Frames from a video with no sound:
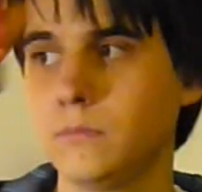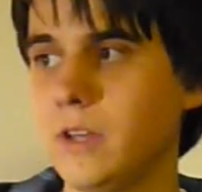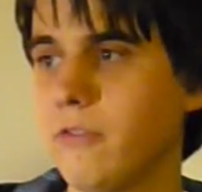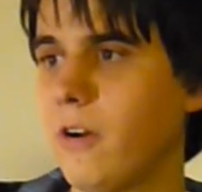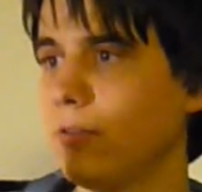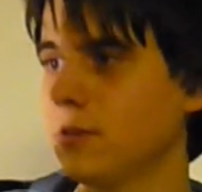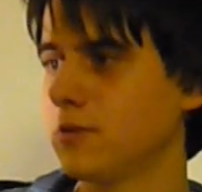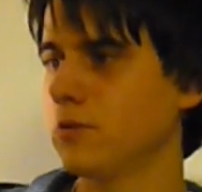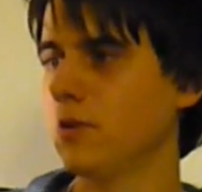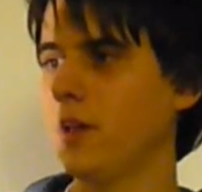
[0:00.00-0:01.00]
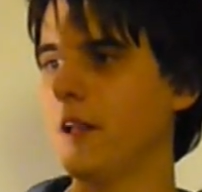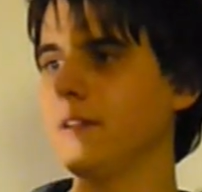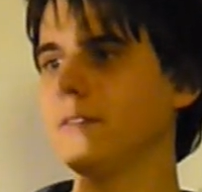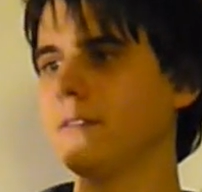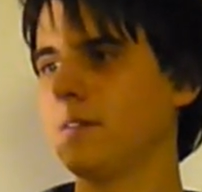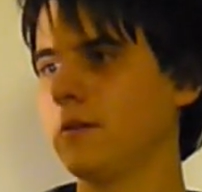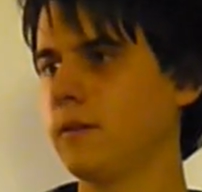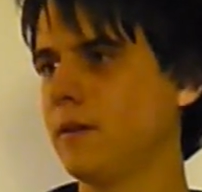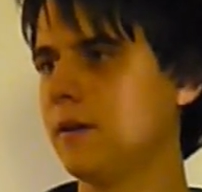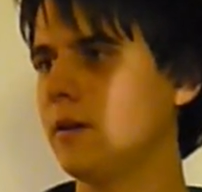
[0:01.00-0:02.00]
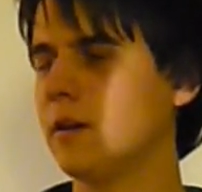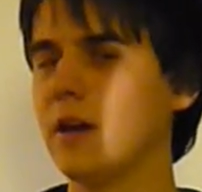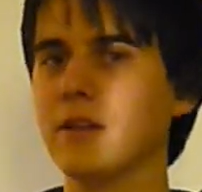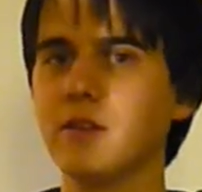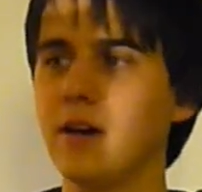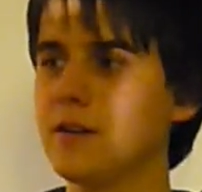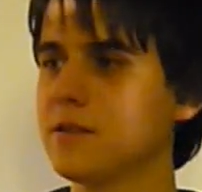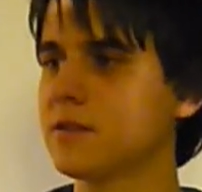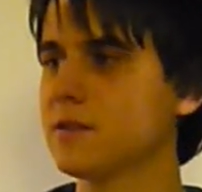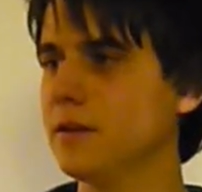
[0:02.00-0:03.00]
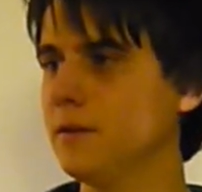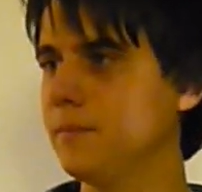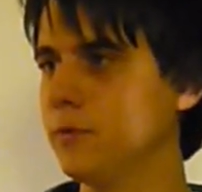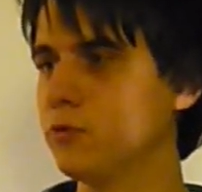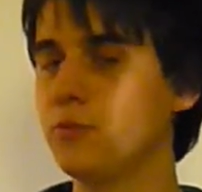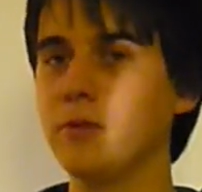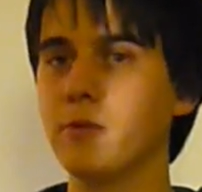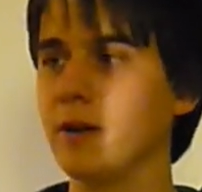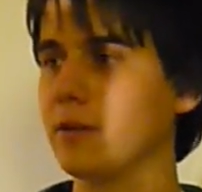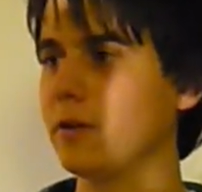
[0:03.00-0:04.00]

Yeah, if I hold it to the light, get a nice ruby red